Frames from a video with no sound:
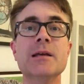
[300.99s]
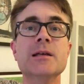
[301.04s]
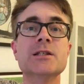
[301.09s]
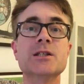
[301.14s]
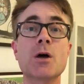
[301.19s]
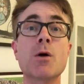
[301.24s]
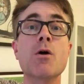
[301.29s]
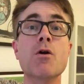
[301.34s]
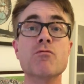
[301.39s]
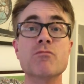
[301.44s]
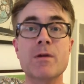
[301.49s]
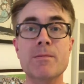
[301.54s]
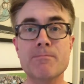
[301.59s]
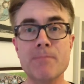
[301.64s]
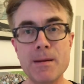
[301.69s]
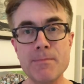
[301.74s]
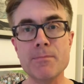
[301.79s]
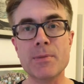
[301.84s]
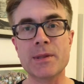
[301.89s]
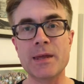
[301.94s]
So
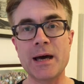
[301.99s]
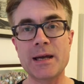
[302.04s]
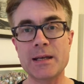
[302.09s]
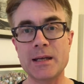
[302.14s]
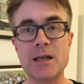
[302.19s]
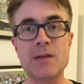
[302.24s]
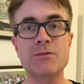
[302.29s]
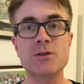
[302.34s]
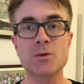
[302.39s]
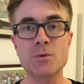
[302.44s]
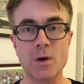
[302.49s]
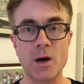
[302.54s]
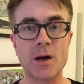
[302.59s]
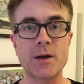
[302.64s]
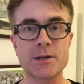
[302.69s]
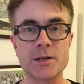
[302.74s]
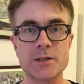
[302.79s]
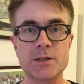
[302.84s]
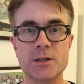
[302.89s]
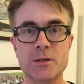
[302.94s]
remember that if you are
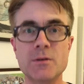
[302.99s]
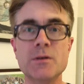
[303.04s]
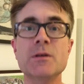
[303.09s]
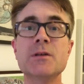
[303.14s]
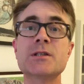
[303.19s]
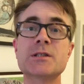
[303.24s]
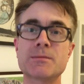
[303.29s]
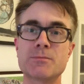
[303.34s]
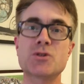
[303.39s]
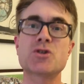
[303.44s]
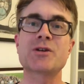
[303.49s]
going to do some